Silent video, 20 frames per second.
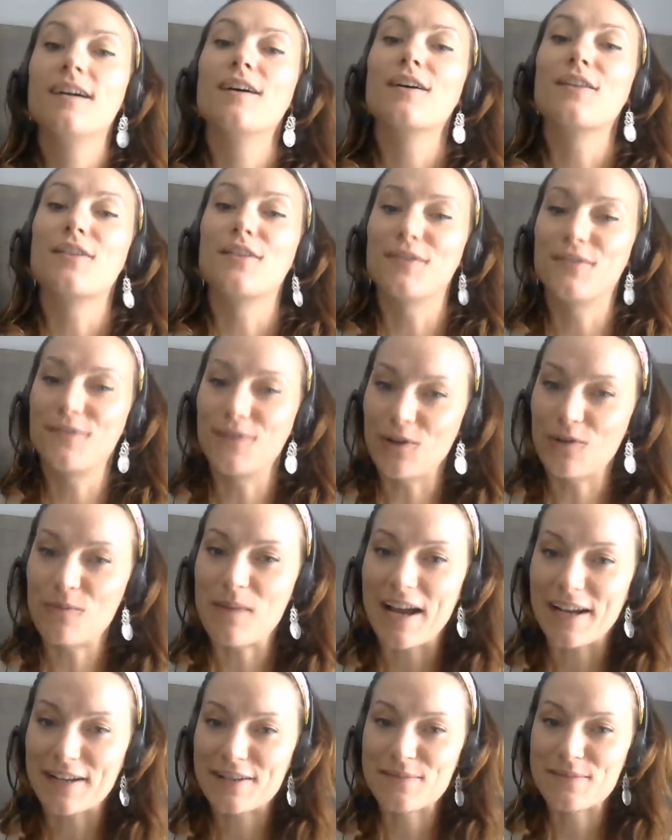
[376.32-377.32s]
The full
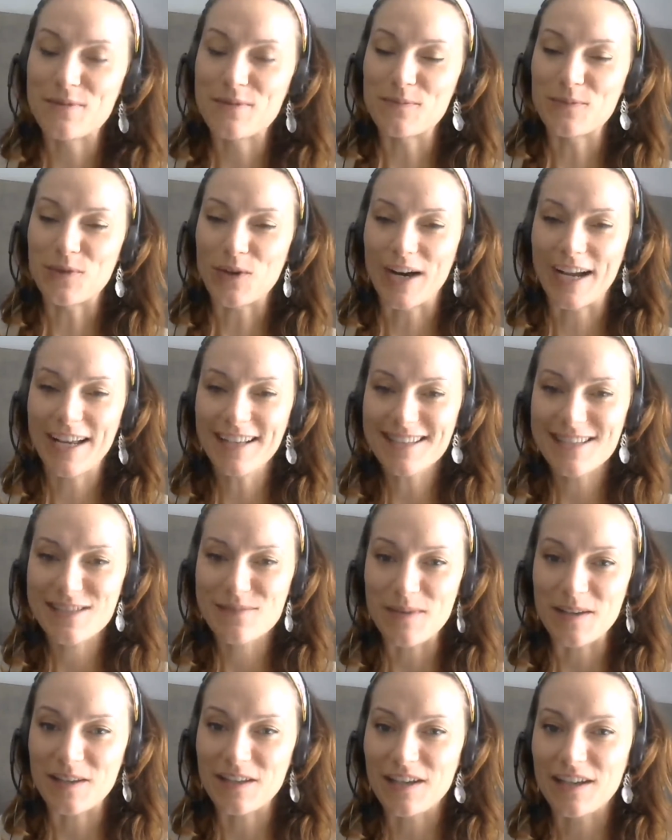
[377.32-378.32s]
maximum grant,
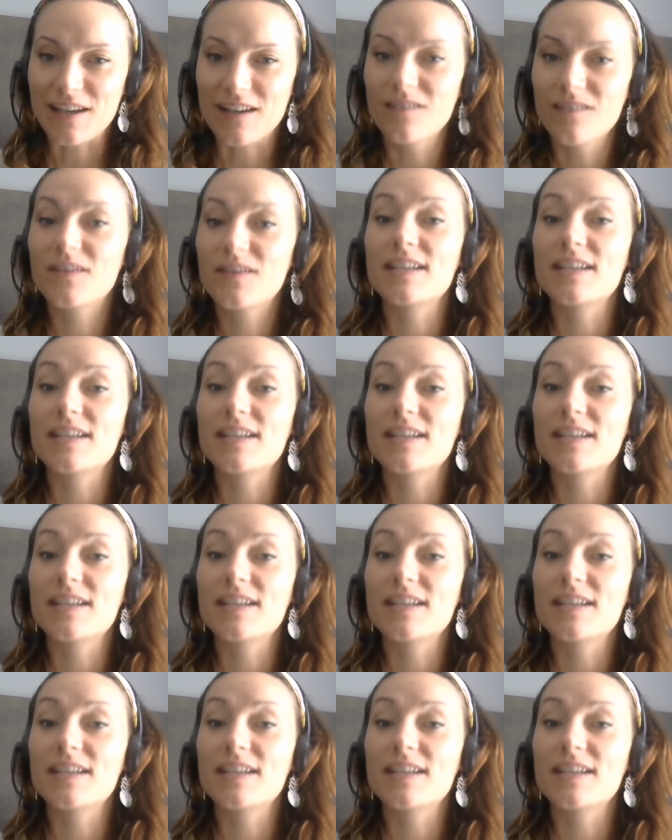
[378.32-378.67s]
speaking of,